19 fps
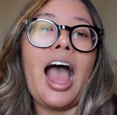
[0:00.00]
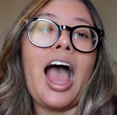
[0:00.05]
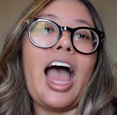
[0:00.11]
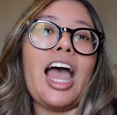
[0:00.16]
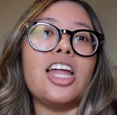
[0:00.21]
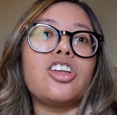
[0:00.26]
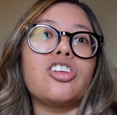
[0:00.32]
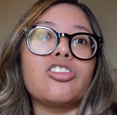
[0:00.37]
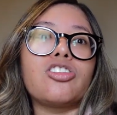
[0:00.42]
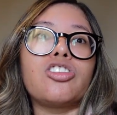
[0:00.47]

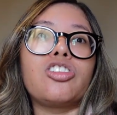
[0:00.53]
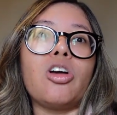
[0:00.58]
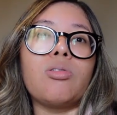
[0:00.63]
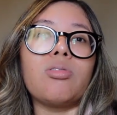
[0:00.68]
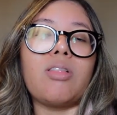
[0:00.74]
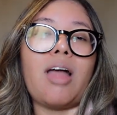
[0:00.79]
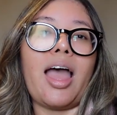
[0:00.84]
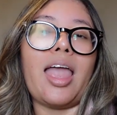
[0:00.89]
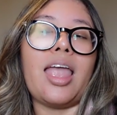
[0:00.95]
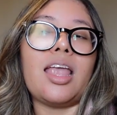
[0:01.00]
I just don't
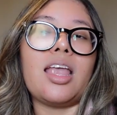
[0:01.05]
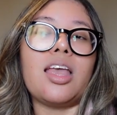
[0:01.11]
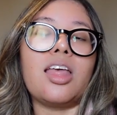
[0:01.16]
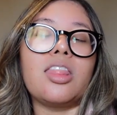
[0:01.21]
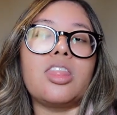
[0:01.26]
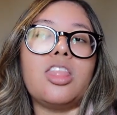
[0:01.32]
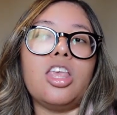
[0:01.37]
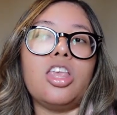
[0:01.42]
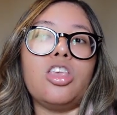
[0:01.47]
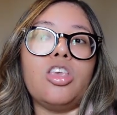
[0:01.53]
like
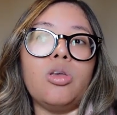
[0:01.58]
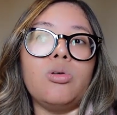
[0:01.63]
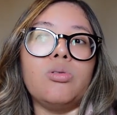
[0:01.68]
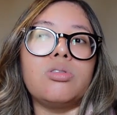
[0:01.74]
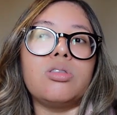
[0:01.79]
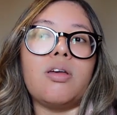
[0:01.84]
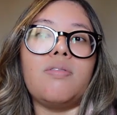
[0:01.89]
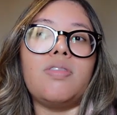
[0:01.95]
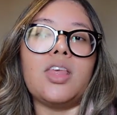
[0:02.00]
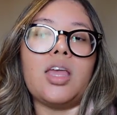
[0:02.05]
the
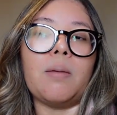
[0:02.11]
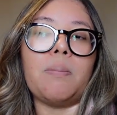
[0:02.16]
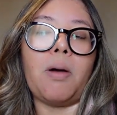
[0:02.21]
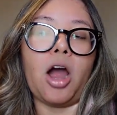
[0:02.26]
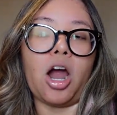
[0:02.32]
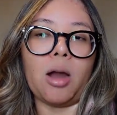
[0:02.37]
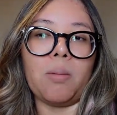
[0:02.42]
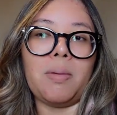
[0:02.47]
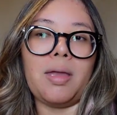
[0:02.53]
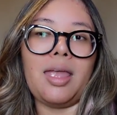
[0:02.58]
use of the
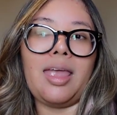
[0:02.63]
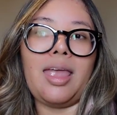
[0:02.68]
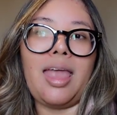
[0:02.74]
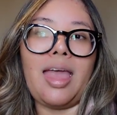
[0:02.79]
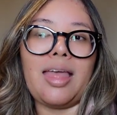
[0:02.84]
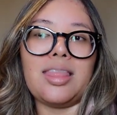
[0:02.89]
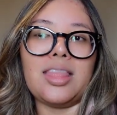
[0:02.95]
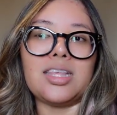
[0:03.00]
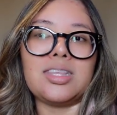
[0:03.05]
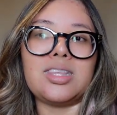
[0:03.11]
apartment
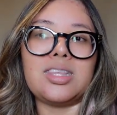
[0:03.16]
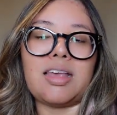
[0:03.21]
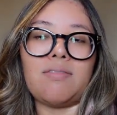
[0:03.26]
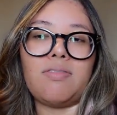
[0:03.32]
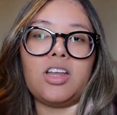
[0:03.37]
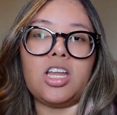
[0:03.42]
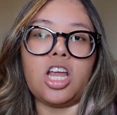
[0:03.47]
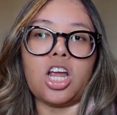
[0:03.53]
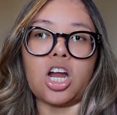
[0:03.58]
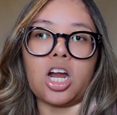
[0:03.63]
and the
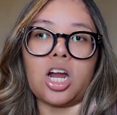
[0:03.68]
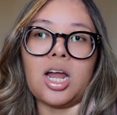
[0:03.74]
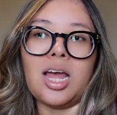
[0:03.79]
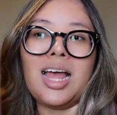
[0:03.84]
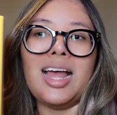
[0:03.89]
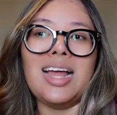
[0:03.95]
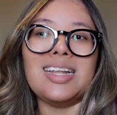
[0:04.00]
7-year